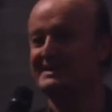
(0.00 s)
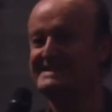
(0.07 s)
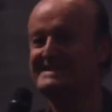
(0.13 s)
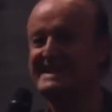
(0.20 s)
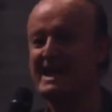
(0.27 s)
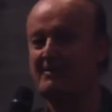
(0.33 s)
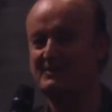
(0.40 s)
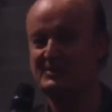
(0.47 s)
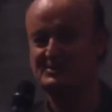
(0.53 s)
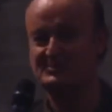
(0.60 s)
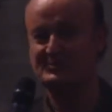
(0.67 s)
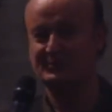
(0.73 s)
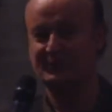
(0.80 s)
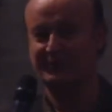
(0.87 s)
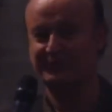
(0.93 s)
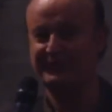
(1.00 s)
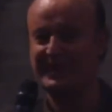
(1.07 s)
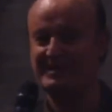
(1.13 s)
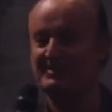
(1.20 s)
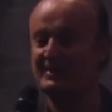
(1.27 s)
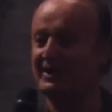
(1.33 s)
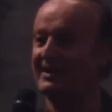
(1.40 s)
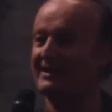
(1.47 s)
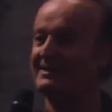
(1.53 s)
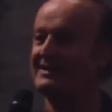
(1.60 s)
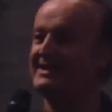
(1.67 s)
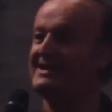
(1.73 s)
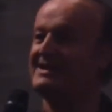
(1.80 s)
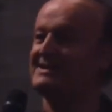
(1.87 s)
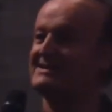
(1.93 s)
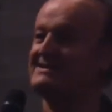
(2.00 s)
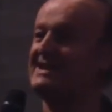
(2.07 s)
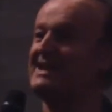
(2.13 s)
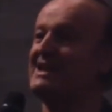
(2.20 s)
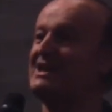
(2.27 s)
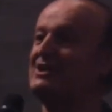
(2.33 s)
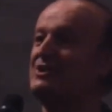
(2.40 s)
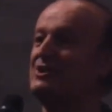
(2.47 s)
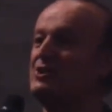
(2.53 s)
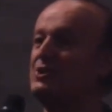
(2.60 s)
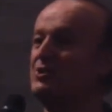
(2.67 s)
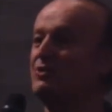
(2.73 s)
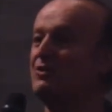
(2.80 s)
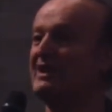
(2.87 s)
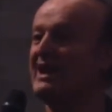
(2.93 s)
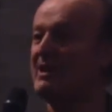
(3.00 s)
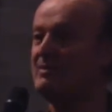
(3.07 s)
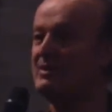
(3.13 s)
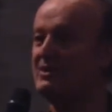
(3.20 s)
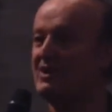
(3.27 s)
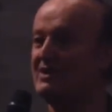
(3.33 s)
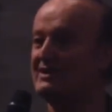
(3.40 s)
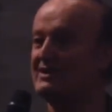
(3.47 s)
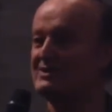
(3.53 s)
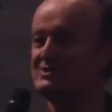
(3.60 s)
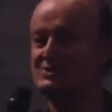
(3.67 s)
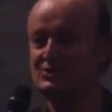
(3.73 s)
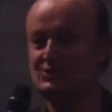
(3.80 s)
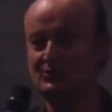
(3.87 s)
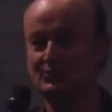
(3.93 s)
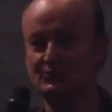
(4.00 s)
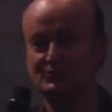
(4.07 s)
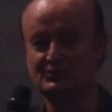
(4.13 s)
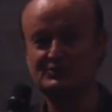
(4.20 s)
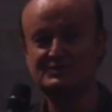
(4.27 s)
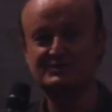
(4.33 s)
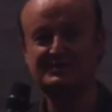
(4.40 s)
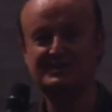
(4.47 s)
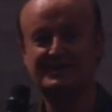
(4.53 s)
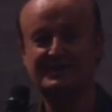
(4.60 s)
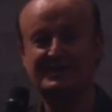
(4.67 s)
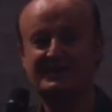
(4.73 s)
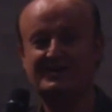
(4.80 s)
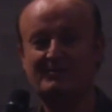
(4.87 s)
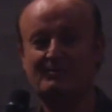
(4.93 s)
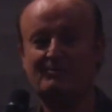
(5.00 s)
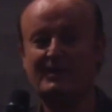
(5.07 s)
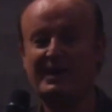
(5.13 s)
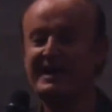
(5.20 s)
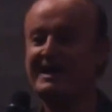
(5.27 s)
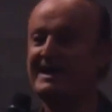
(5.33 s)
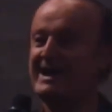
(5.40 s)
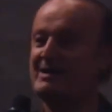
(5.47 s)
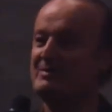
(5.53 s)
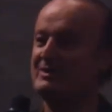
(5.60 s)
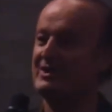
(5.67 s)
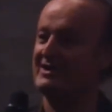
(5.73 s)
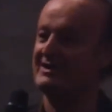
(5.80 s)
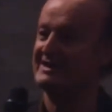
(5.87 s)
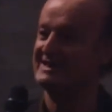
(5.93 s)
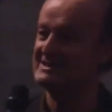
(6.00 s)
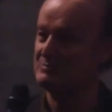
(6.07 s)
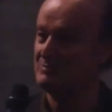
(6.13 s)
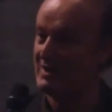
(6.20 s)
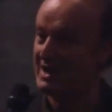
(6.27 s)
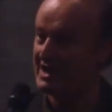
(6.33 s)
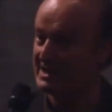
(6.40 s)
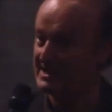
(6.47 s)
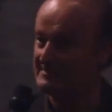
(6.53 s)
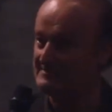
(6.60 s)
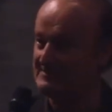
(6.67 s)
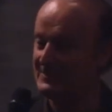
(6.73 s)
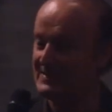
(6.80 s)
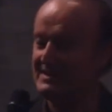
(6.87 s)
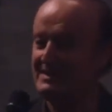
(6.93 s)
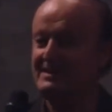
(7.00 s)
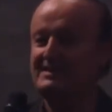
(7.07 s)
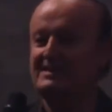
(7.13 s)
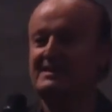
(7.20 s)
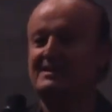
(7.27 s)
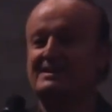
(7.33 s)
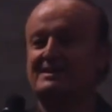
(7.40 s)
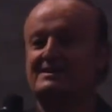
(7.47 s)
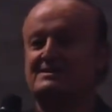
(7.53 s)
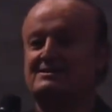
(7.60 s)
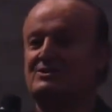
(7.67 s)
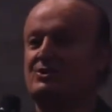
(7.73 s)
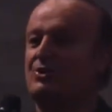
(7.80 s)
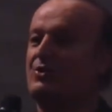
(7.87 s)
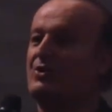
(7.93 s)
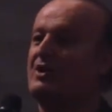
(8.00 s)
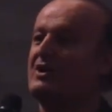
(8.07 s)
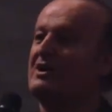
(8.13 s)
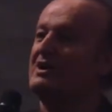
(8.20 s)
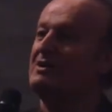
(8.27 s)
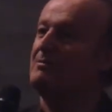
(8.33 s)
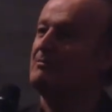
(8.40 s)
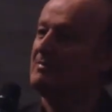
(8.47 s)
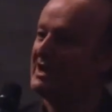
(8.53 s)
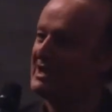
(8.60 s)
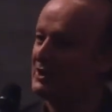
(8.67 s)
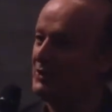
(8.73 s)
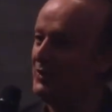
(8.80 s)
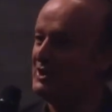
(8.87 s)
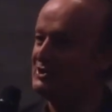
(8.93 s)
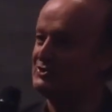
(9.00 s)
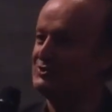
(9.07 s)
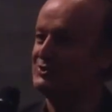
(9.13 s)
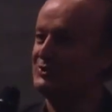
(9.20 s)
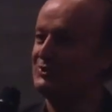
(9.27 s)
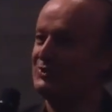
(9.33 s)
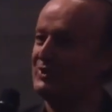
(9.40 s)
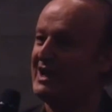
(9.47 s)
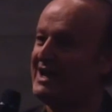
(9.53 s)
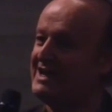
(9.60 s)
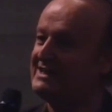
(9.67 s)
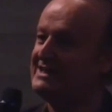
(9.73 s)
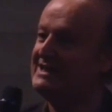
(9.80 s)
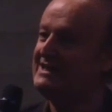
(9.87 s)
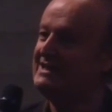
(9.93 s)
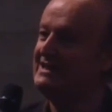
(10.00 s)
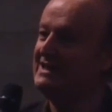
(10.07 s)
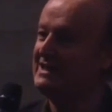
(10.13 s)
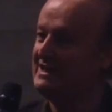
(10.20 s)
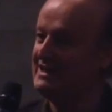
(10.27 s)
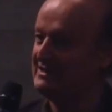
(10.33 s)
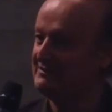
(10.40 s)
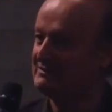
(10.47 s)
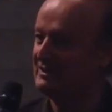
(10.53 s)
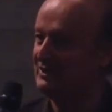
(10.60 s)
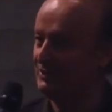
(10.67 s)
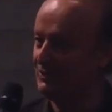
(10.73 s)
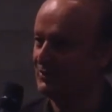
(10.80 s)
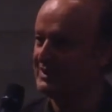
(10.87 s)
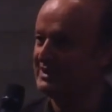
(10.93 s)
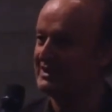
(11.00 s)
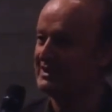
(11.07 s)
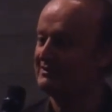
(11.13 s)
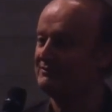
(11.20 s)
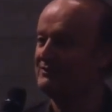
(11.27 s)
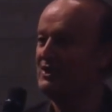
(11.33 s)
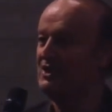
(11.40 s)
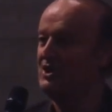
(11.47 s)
establishment of Lebanon, saying, your Lebanon is yours, my Lebanon is mine. So my question to you, had he lived long enough,